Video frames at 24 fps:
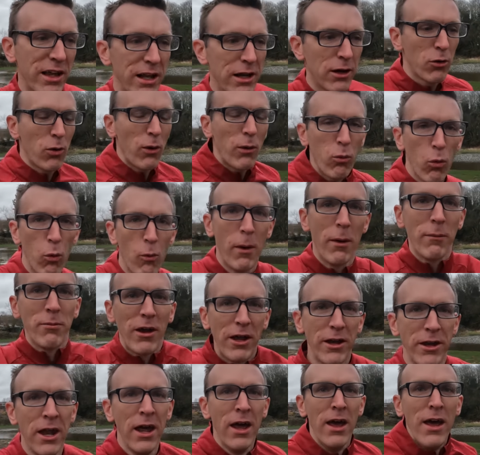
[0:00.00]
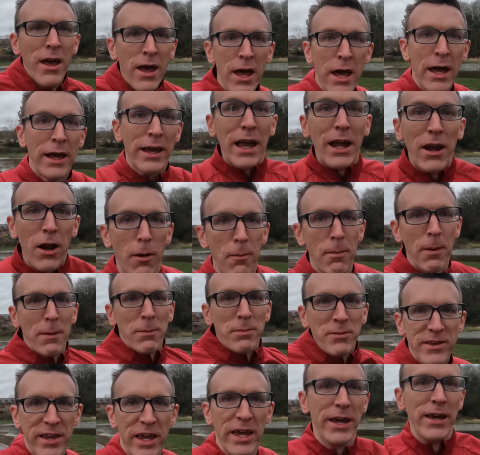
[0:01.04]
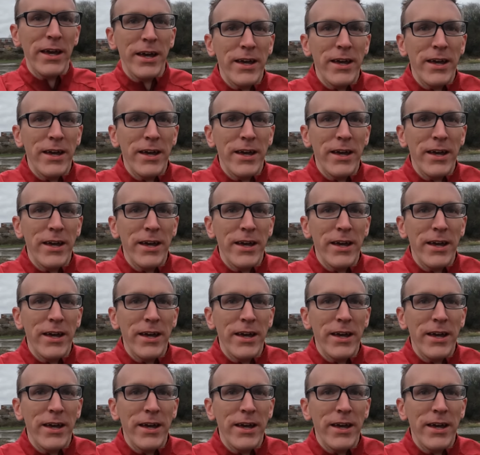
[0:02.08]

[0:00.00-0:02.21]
just getting a quick warm up done, getting our bibs.